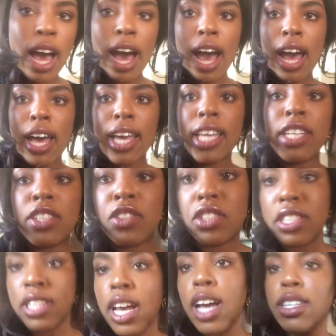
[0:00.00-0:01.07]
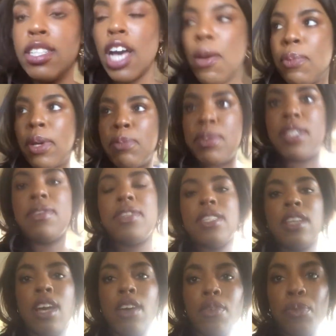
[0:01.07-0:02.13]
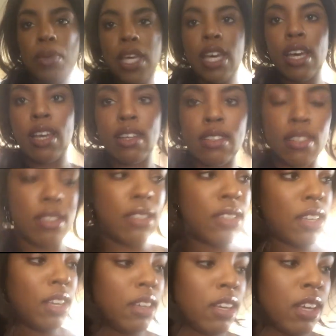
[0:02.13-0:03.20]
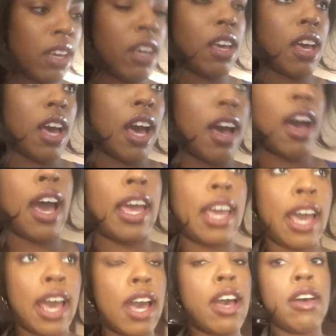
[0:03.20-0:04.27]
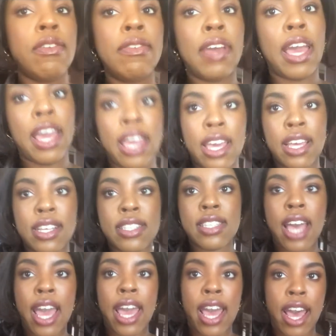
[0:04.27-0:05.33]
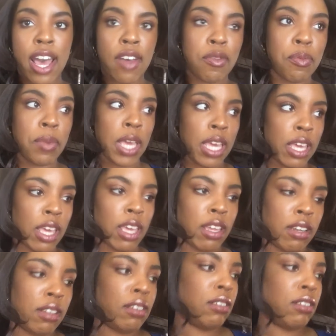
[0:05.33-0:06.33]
I just got top-ups of stuff because I have eggs, I have bacon,